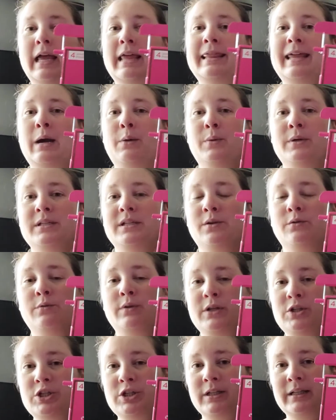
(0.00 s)
that was
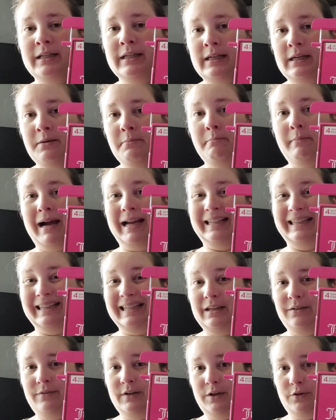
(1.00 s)
originally my
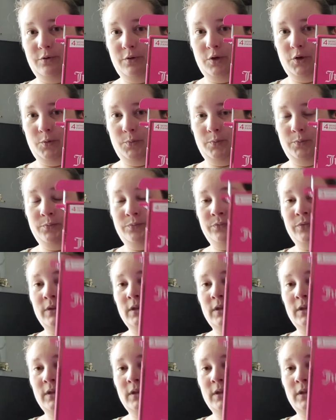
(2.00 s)
living room.